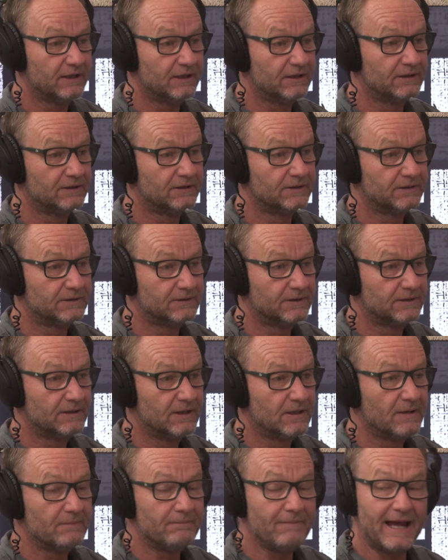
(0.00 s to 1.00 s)
a sex symbol,
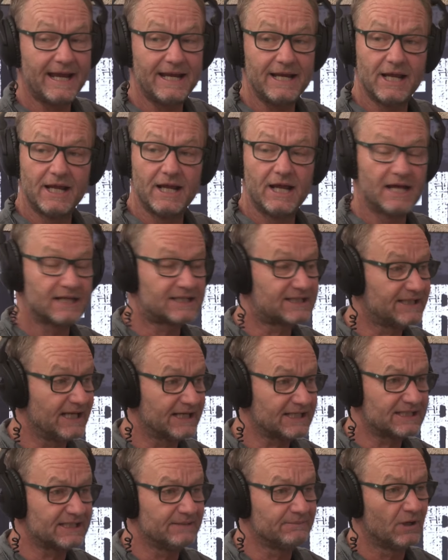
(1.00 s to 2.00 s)
mate? A
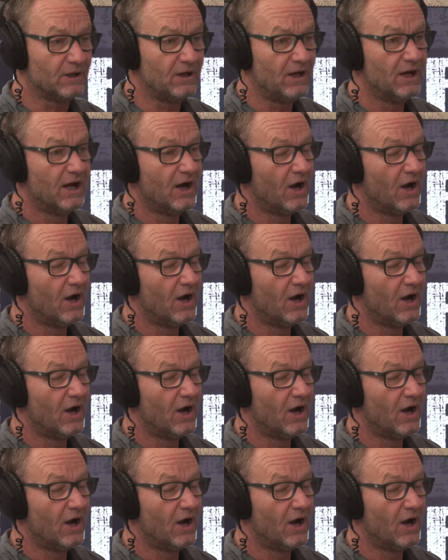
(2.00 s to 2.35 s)
sex symbol.